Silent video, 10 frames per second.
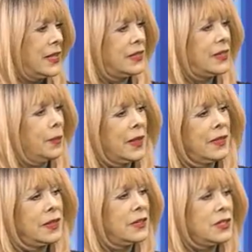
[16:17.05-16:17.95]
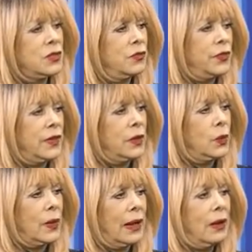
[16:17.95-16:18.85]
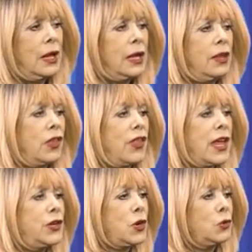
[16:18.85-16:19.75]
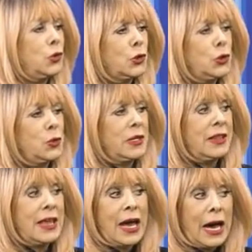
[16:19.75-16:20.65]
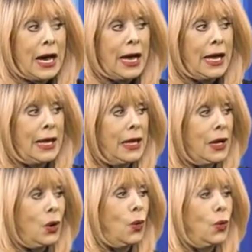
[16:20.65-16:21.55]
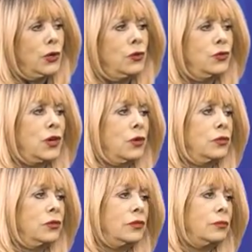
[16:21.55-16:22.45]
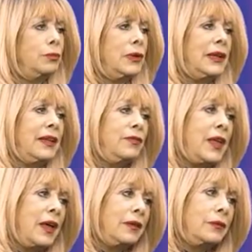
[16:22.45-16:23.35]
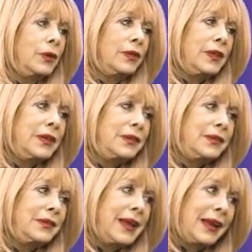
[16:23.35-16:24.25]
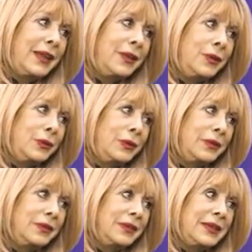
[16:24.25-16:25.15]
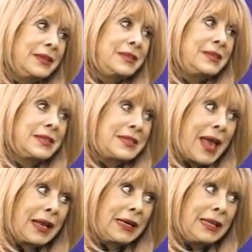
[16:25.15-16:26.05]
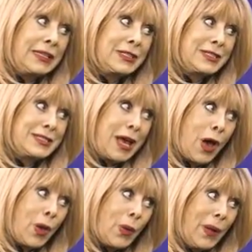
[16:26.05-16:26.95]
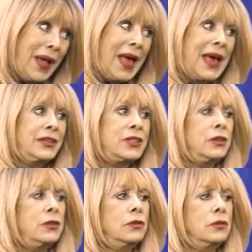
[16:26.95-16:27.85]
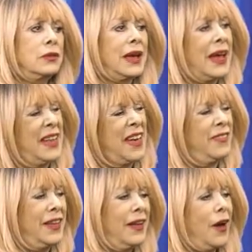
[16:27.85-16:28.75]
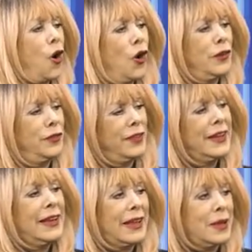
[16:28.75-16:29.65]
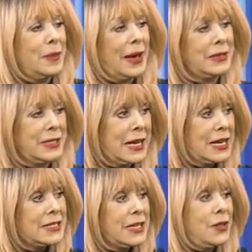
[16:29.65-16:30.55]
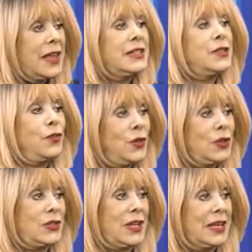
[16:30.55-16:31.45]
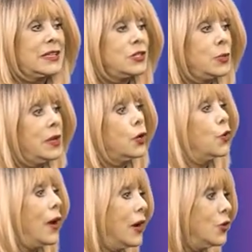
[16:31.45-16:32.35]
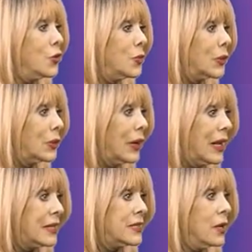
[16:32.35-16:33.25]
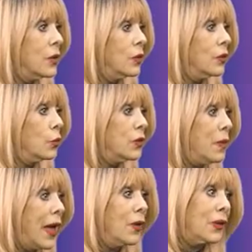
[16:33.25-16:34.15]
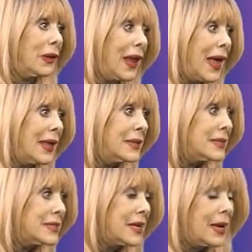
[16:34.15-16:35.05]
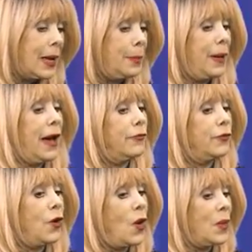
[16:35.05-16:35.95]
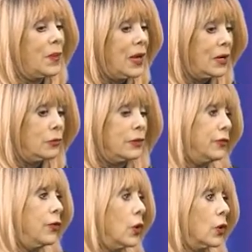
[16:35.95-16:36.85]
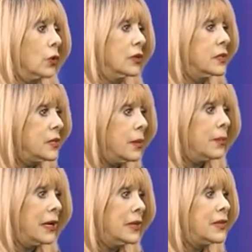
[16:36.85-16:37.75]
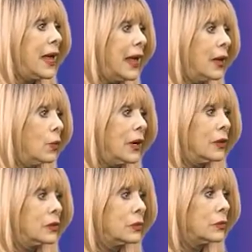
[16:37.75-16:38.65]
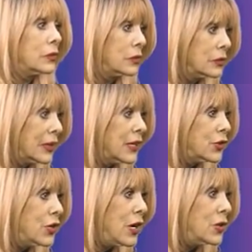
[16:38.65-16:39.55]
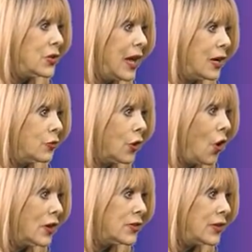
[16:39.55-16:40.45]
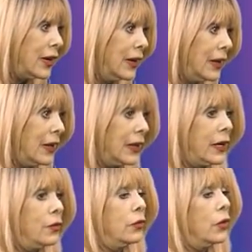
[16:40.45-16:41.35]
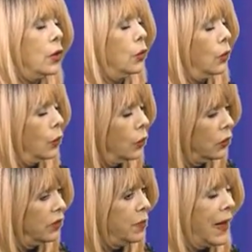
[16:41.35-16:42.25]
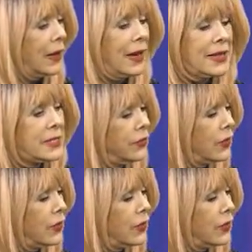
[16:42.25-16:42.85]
There's something that doesn't feel well. Either they don't look you in the eye, or you don't believe that what they're telling you is exactly so. And so you kind of have an odd feeling about it. So that's the first thing, is to be creditable. So with my own clients, apart from referral and somebody saying, well, get to know Sandra Costa, I don't know all of my clients.